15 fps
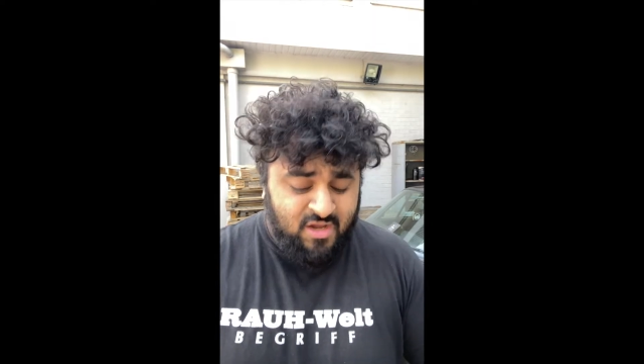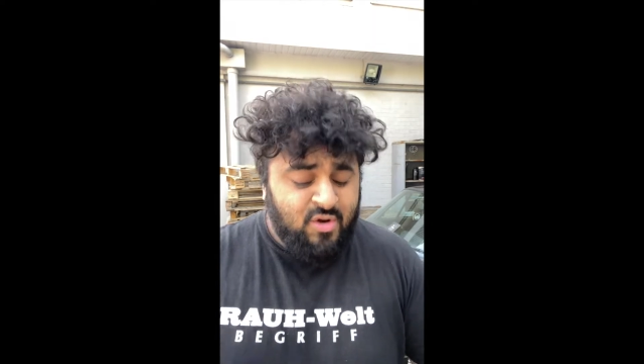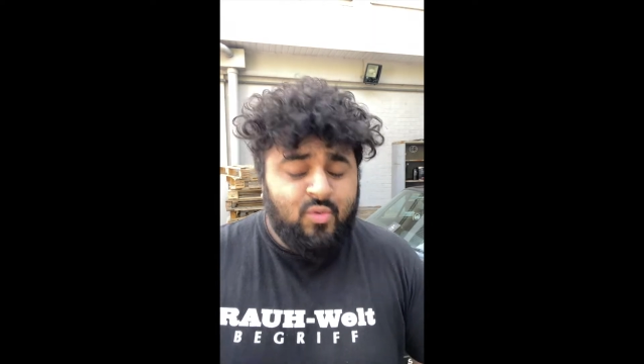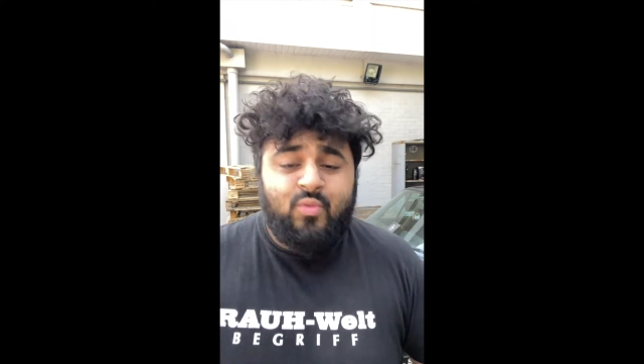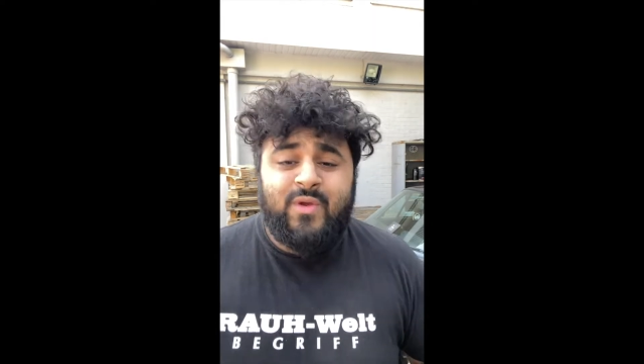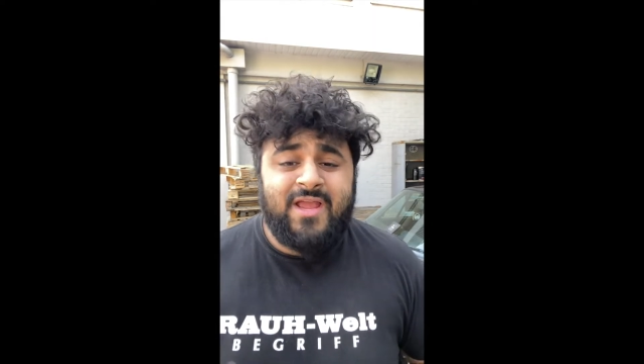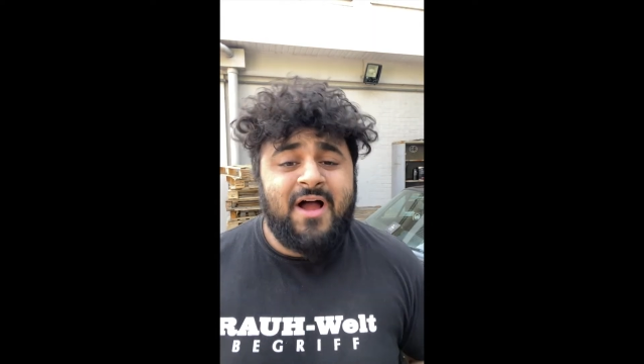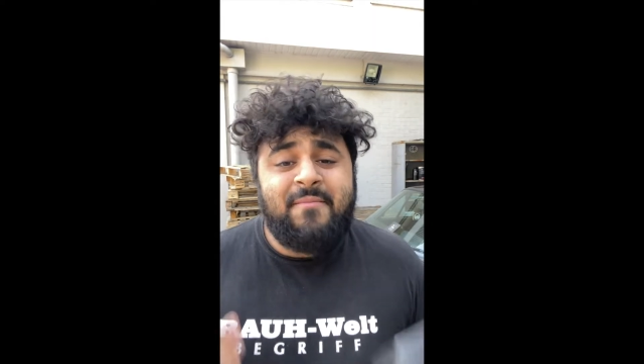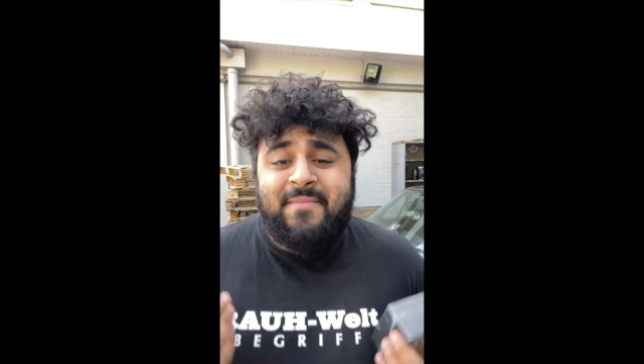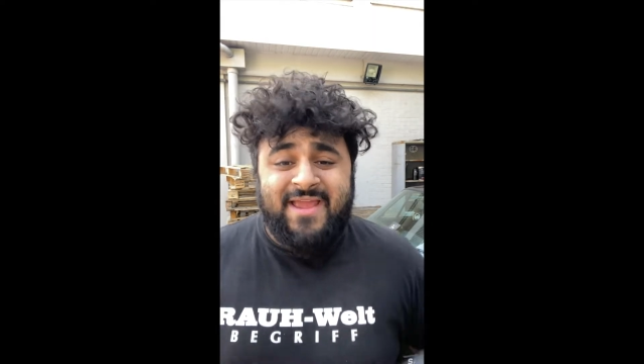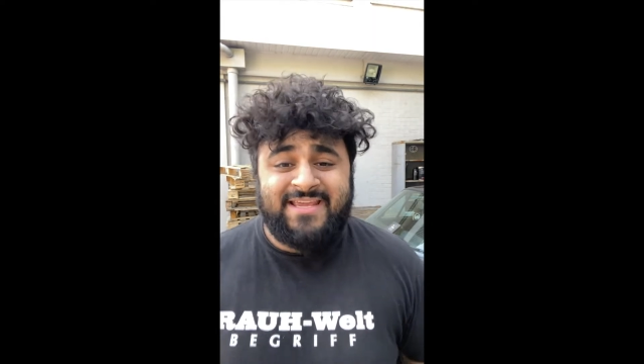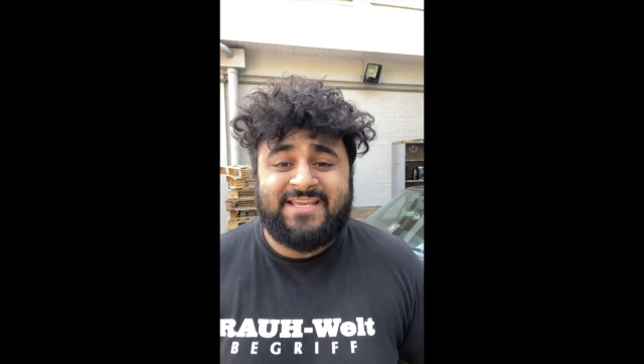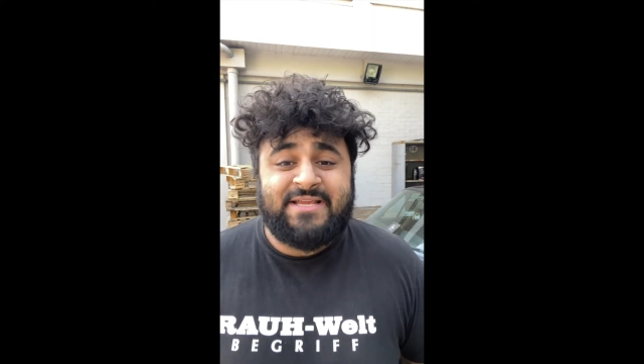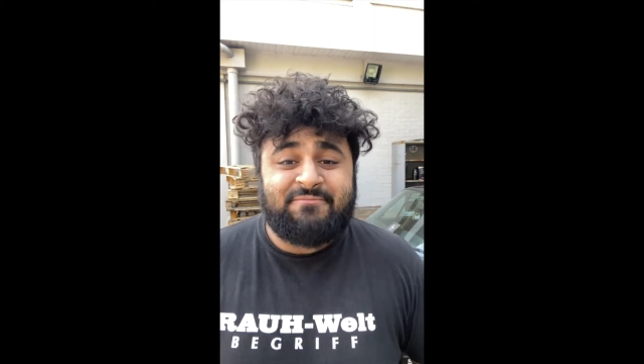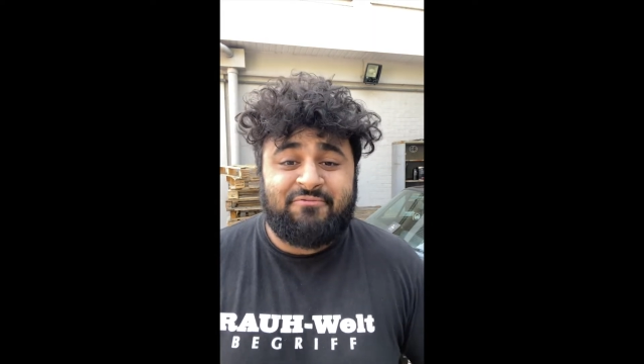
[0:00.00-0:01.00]
We are
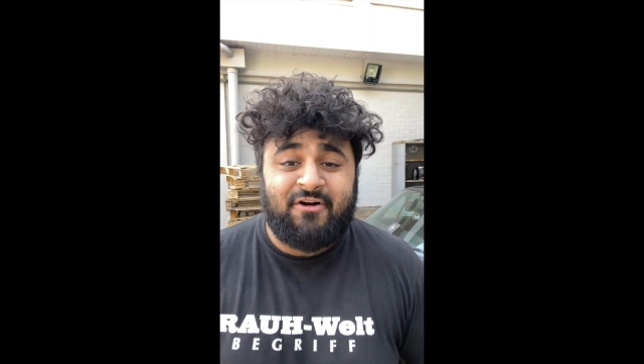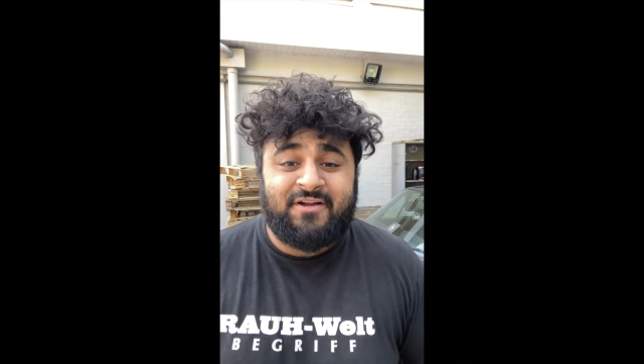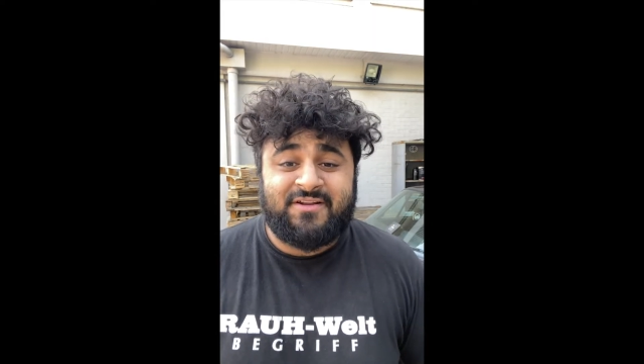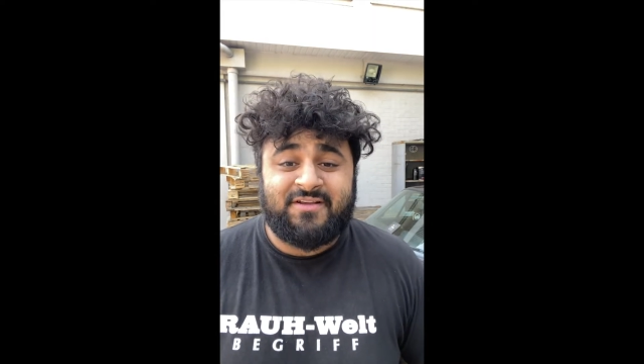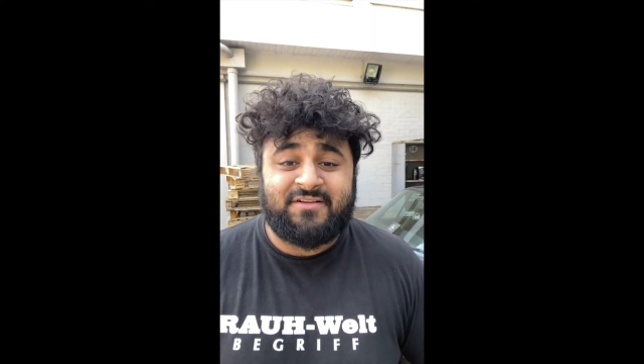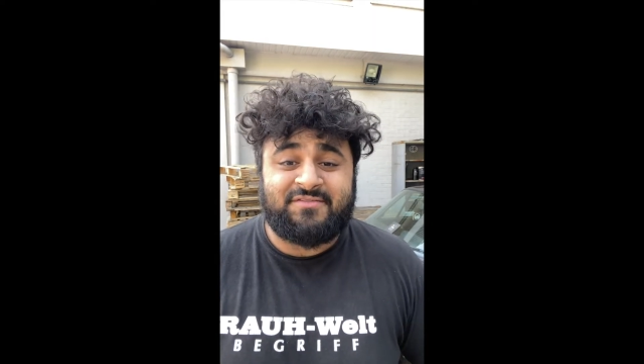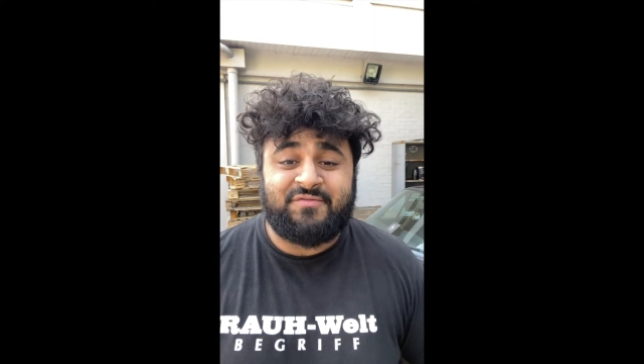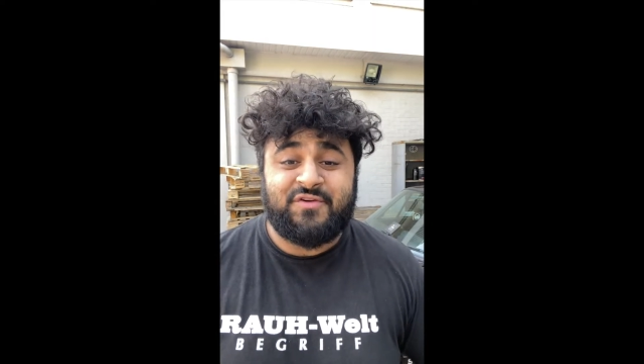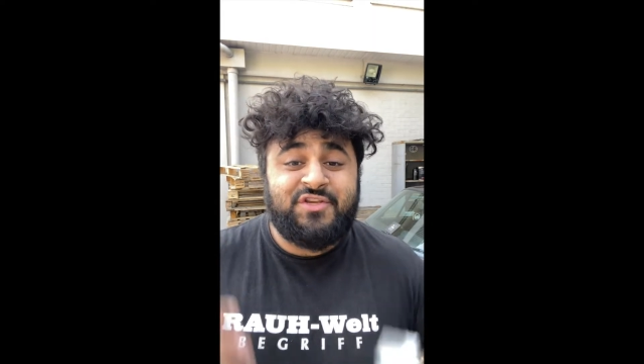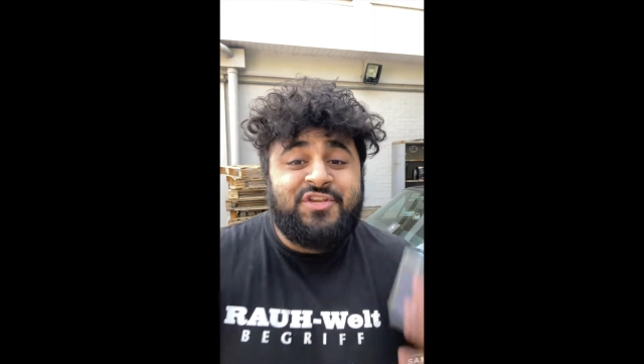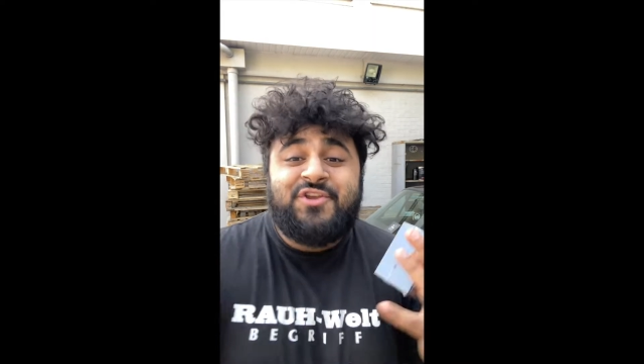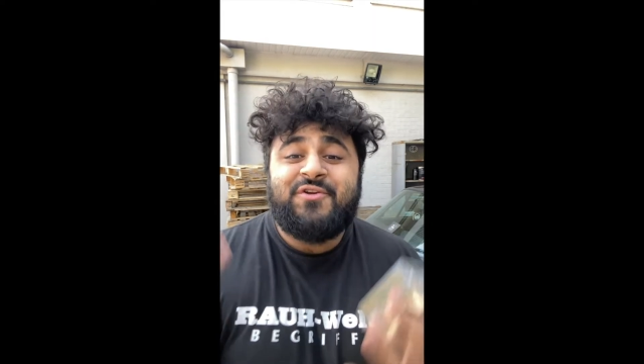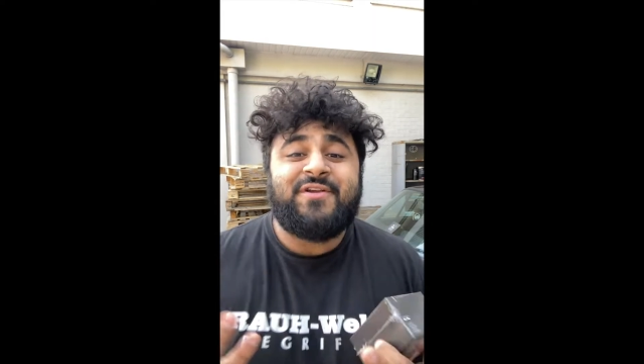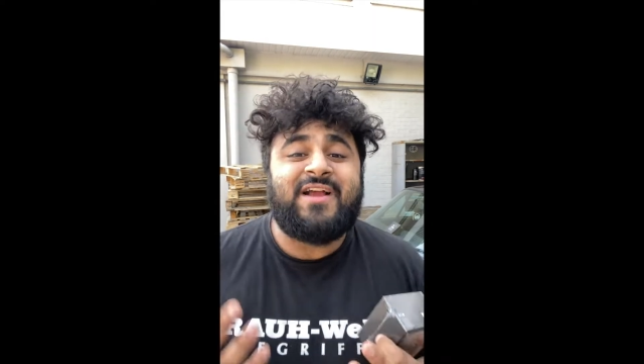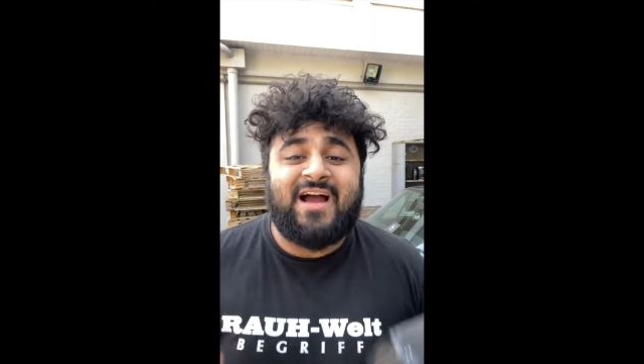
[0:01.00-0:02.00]
making products for
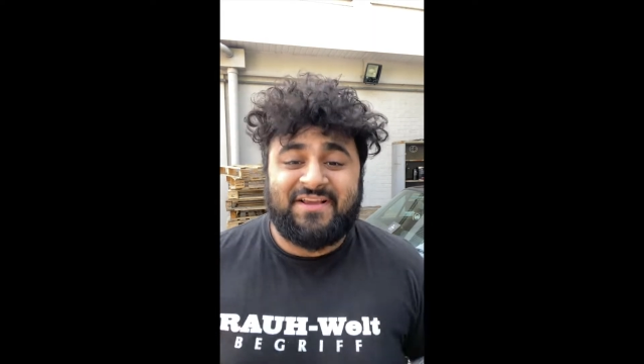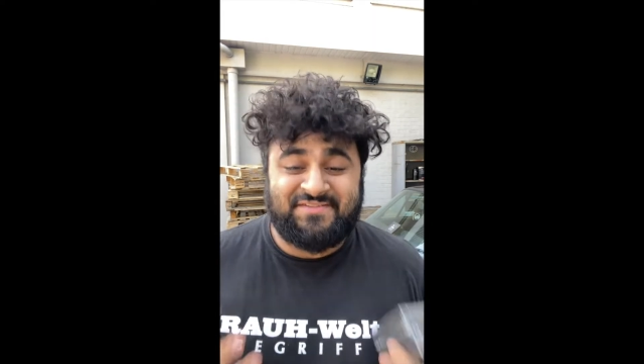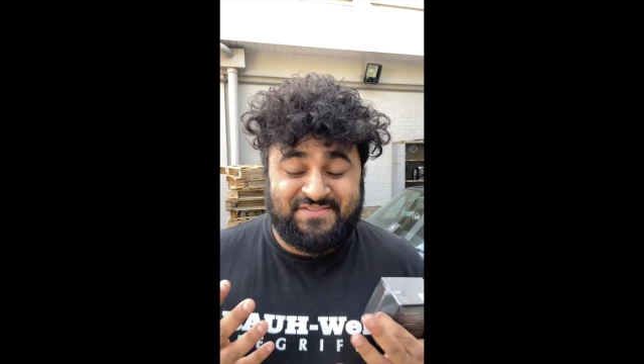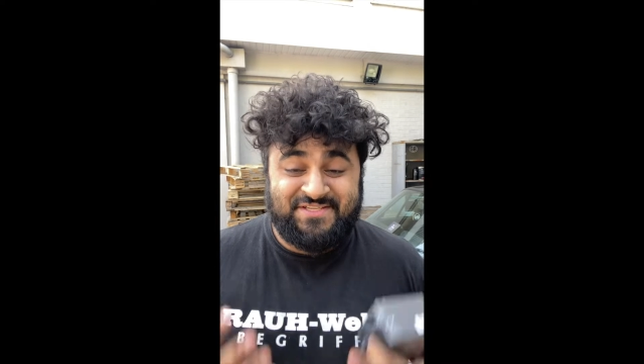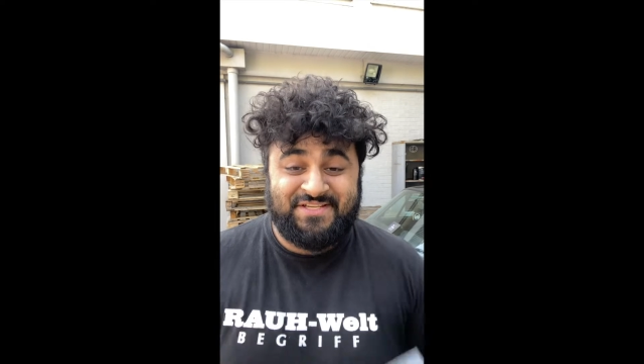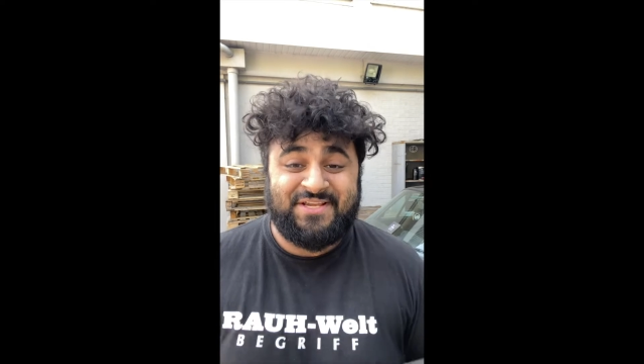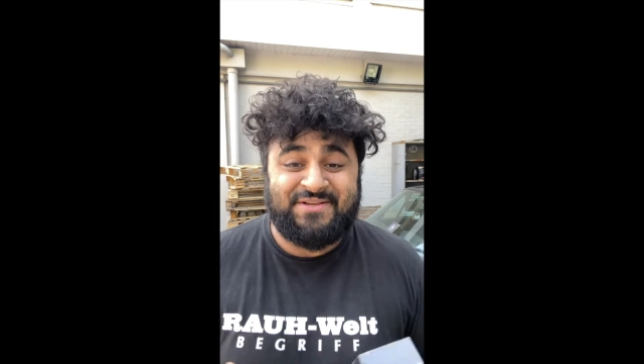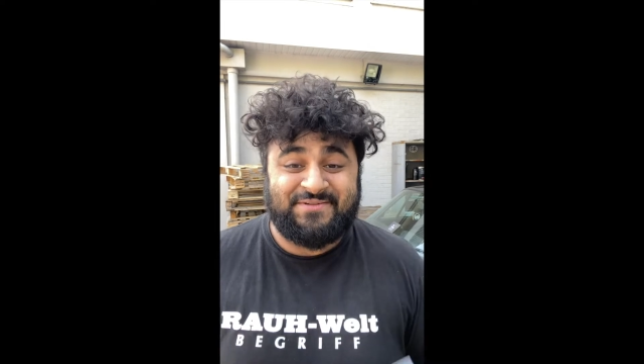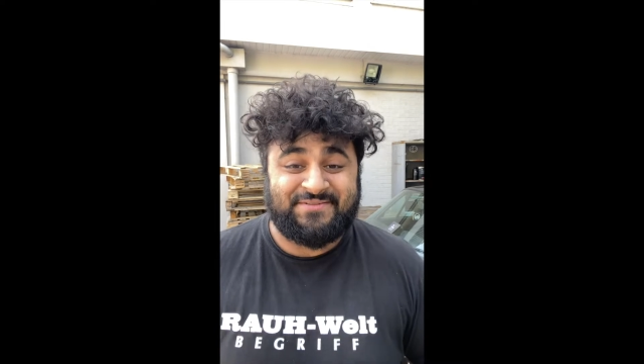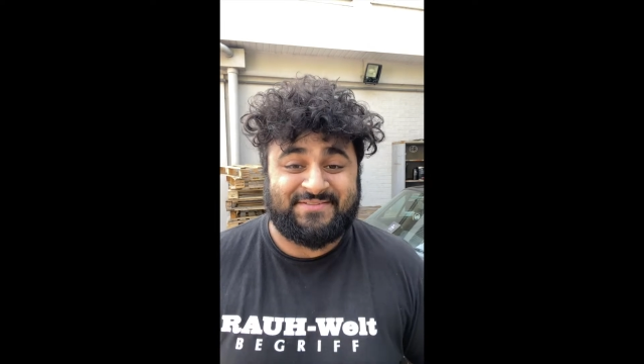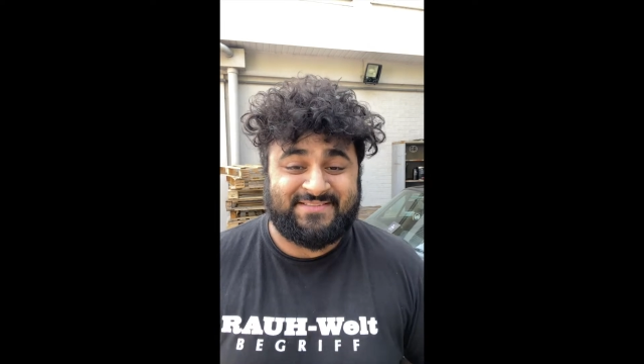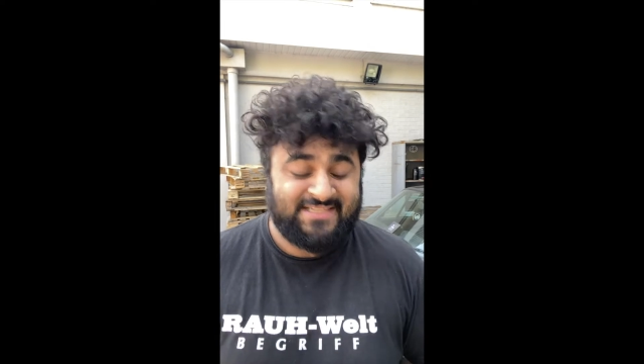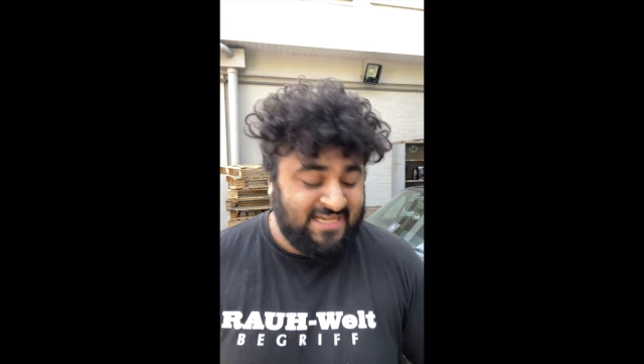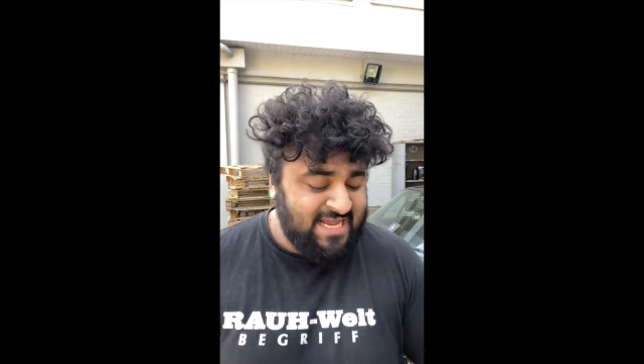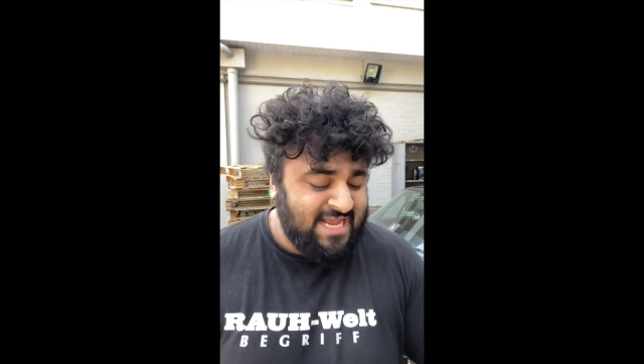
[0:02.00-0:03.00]
you guys to use.